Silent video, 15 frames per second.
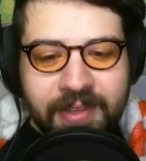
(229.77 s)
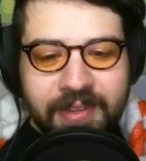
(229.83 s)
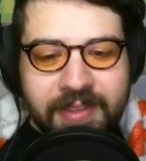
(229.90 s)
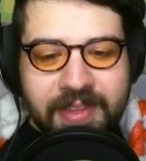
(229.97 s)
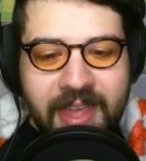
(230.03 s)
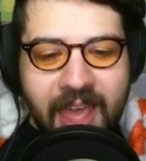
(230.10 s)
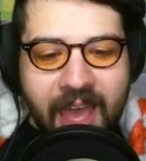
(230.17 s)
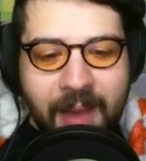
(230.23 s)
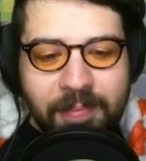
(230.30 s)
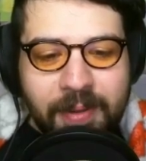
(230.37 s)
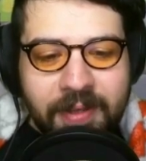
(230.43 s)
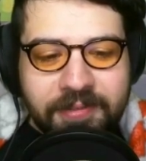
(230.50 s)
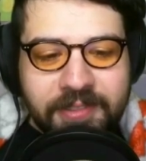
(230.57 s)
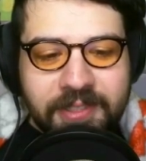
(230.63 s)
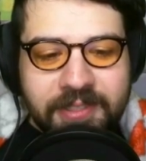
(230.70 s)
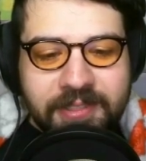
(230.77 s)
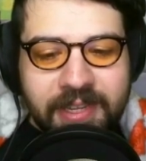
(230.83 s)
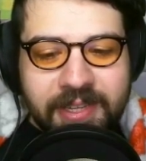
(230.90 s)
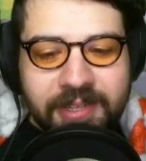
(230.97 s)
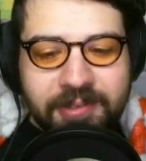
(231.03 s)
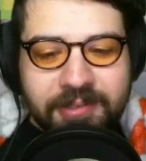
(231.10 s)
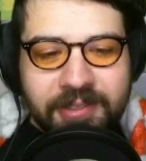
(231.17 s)
The app I've just
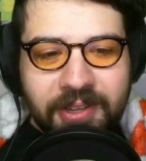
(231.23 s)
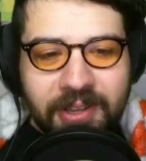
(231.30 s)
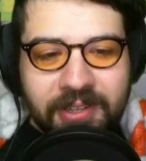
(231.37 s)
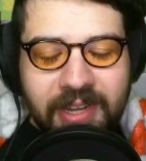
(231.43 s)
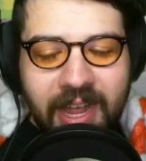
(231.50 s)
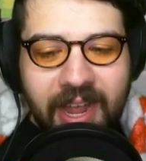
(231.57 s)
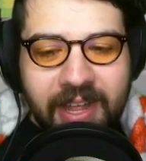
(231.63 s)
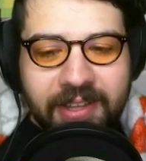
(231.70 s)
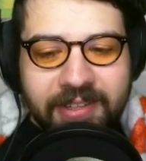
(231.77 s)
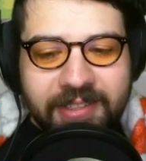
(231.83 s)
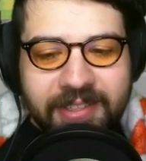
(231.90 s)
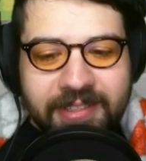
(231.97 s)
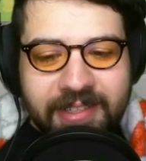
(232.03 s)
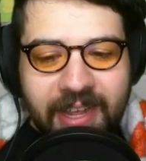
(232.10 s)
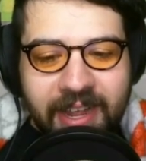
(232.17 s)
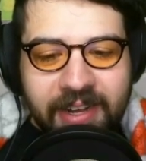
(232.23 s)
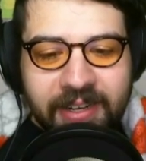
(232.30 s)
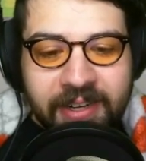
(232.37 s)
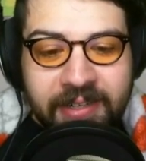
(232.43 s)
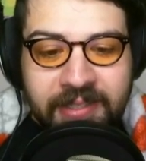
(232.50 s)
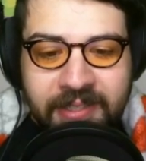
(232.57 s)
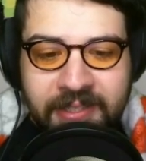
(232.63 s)
sent you is called Island Designer.
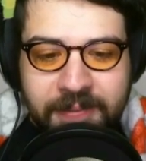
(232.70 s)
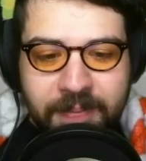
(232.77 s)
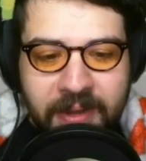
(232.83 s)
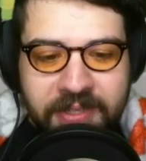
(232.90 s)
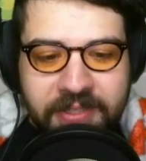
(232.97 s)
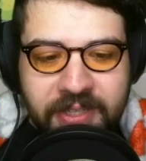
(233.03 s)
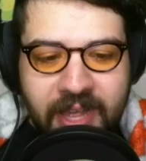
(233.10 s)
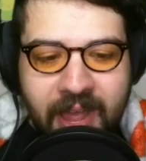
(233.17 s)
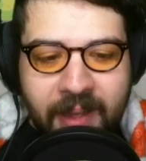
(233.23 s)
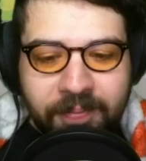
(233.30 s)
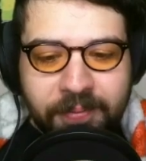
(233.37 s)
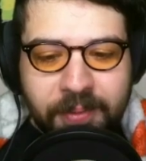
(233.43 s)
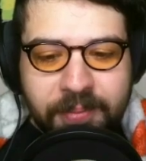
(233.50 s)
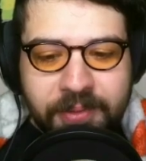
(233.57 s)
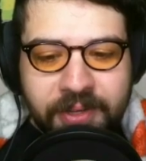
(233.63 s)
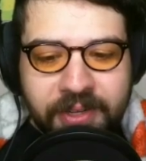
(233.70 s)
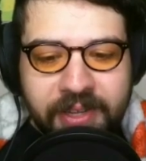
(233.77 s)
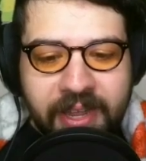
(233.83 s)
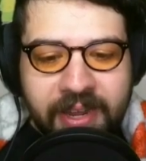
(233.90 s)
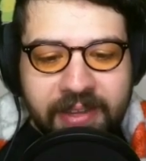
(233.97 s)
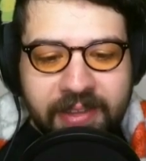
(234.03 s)
It's a special app from Nook Inc.